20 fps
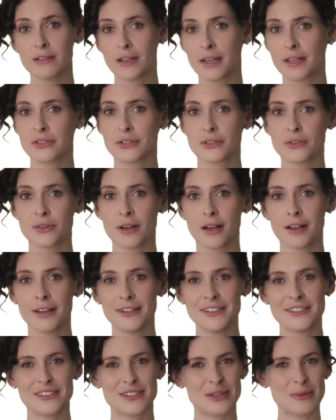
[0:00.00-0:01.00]
lines
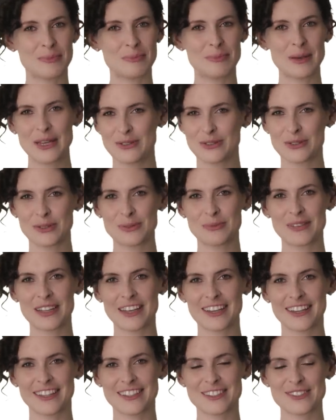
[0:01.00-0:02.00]
drawn to bedroom
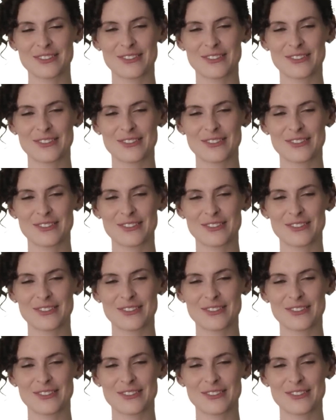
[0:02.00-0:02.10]
lines